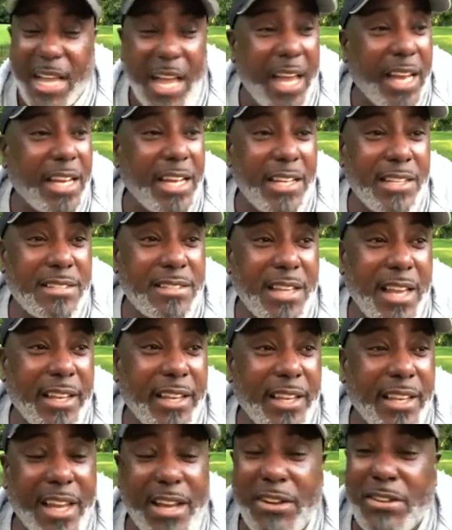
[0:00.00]
And he said
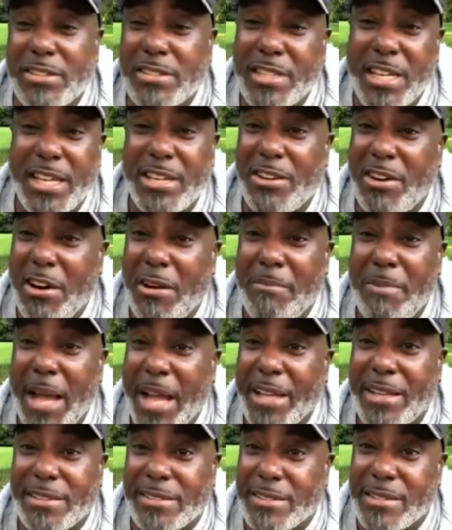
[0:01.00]
that they're gonna send y'all
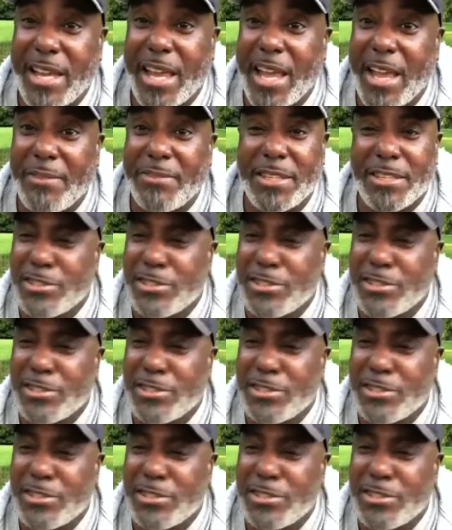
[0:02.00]
back enslaved.